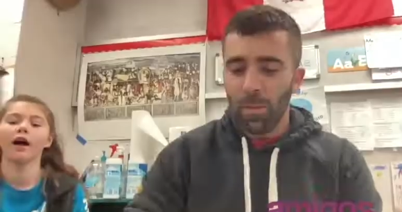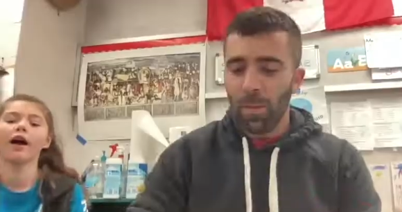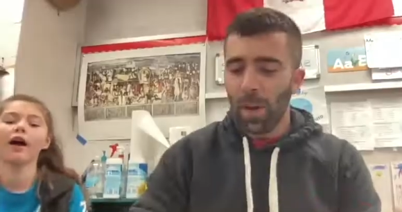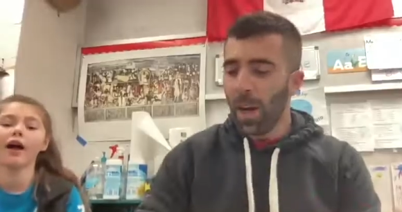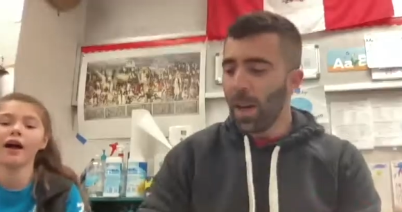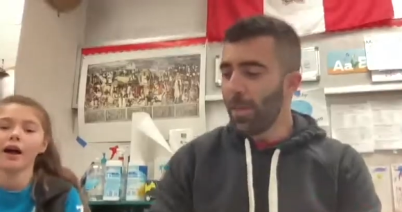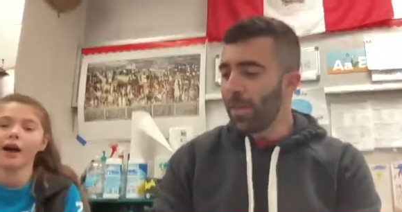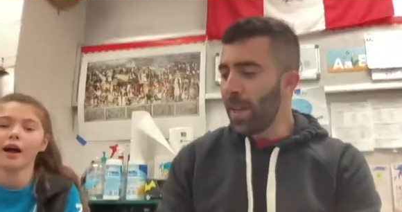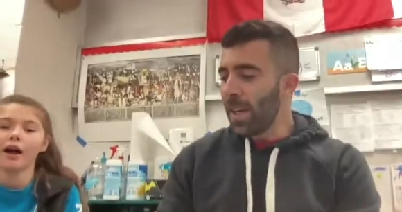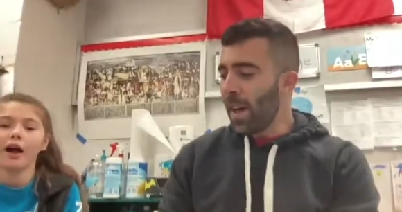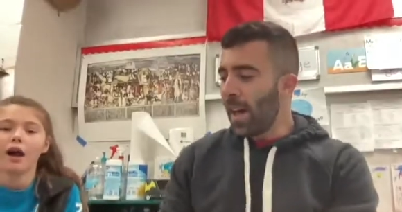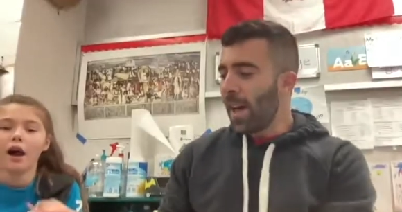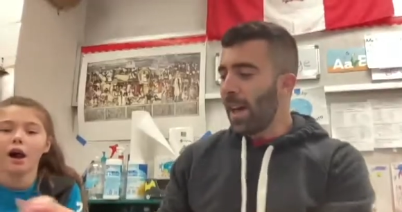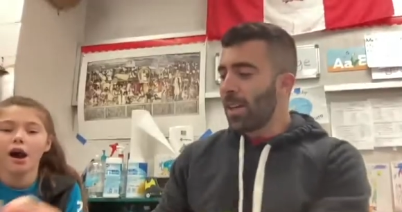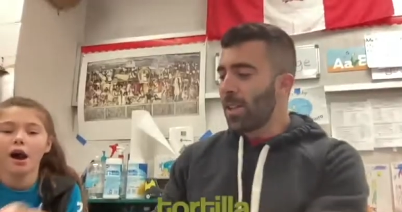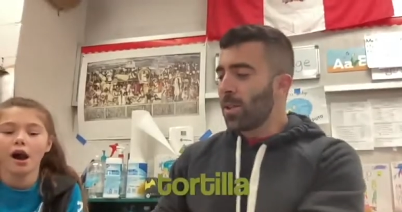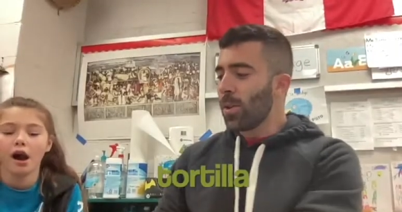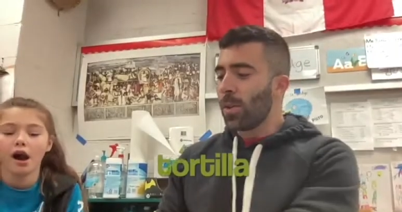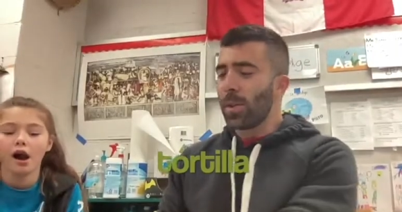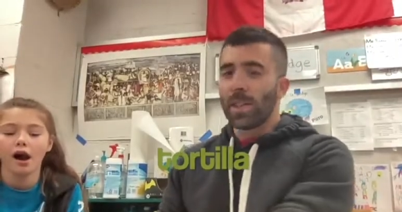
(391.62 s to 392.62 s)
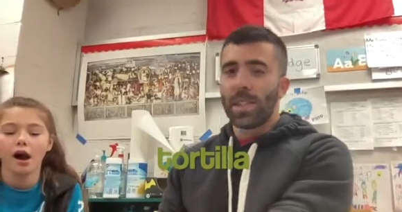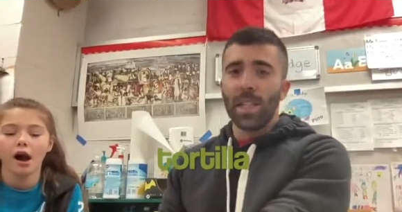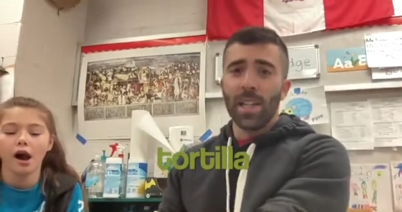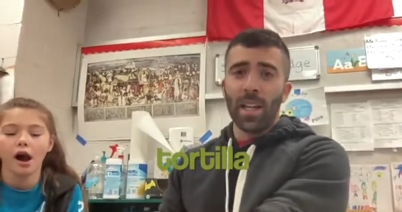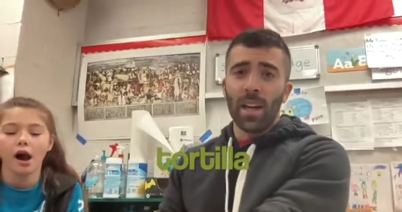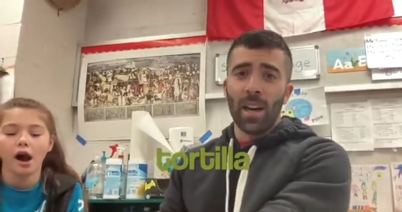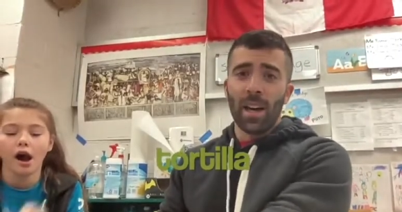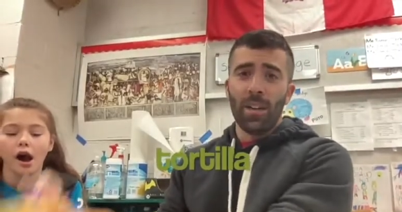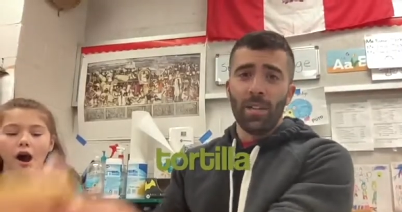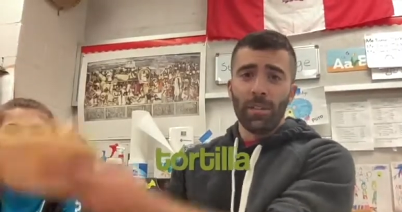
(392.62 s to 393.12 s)
Speaker 1: Barbie on
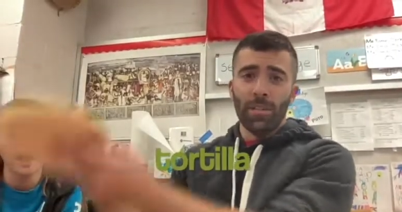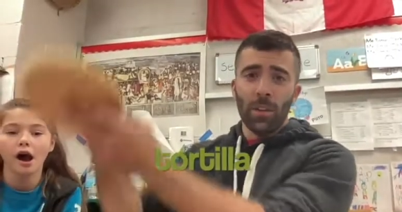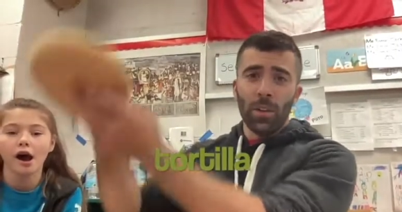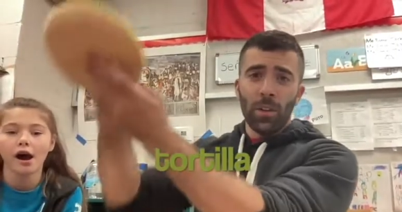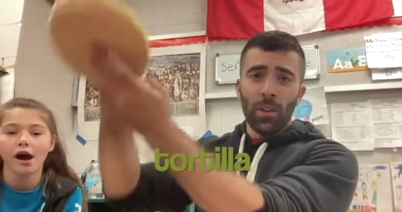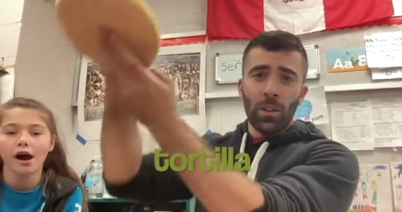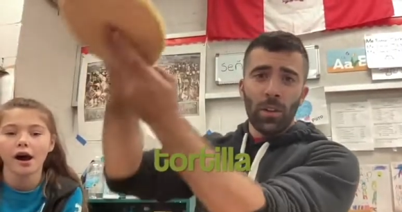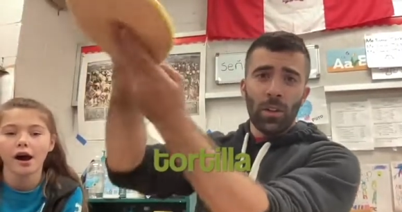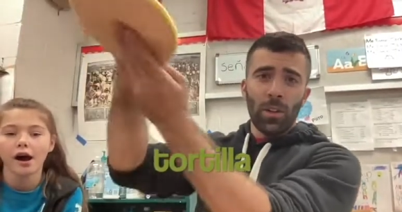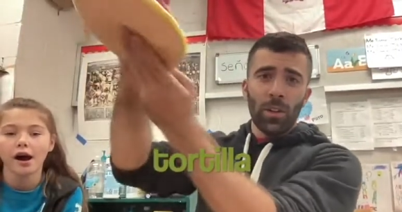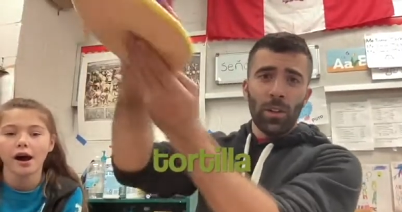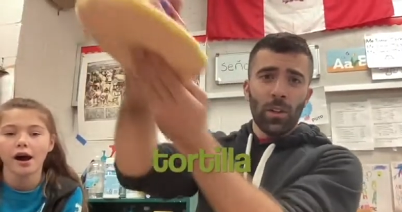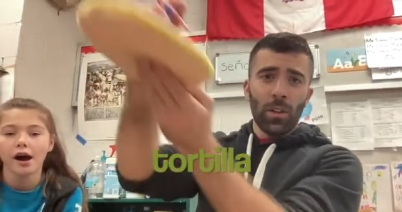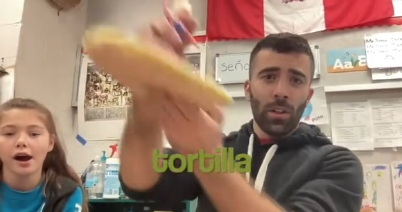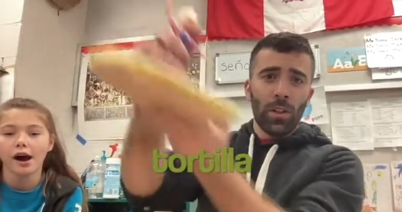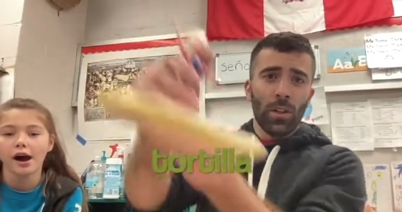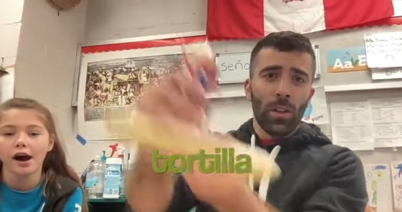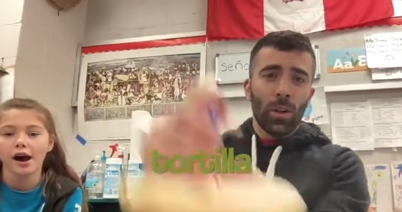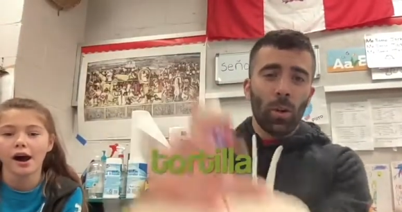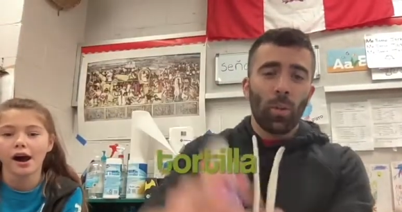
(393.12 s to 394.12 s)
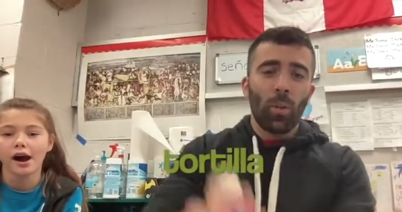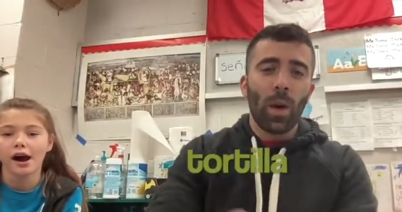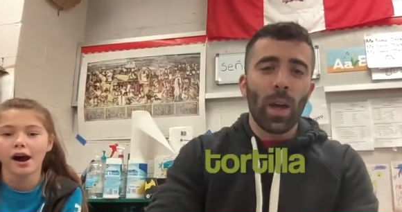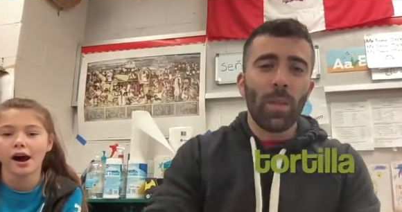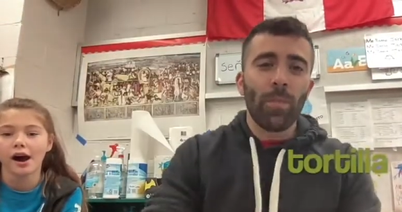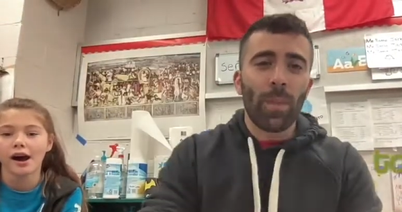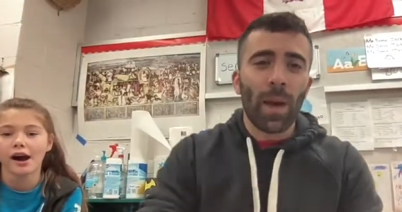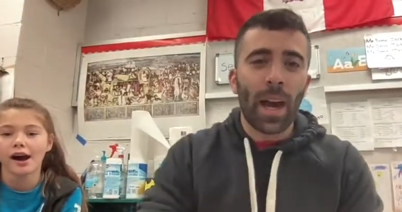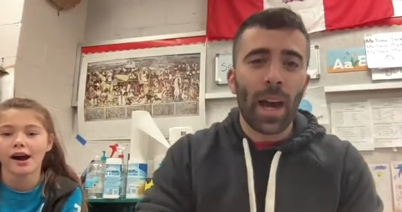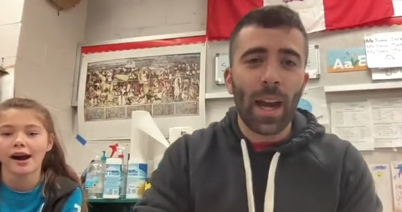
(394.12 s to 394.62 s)
Tortilla
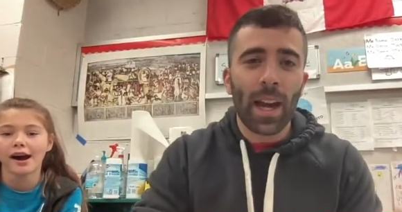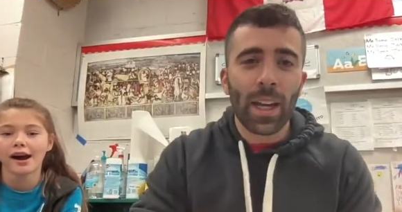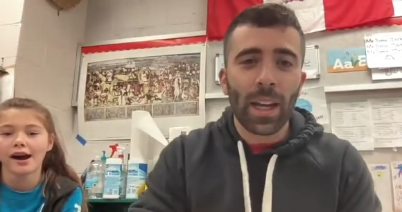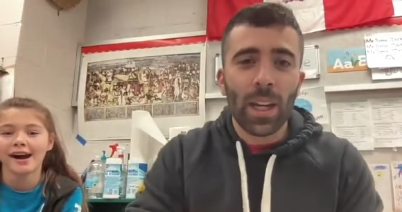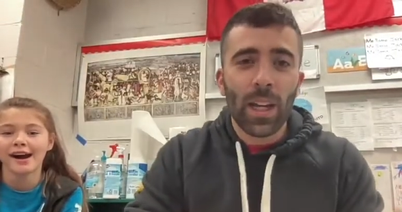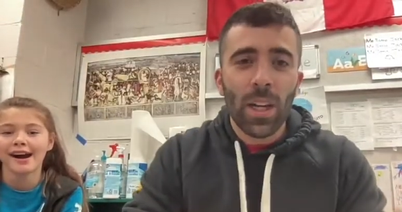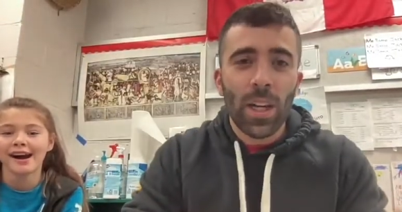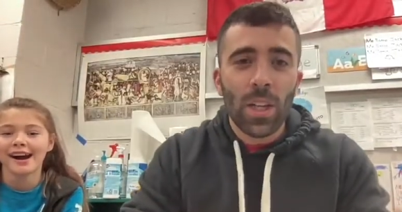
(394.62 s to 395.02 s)
went back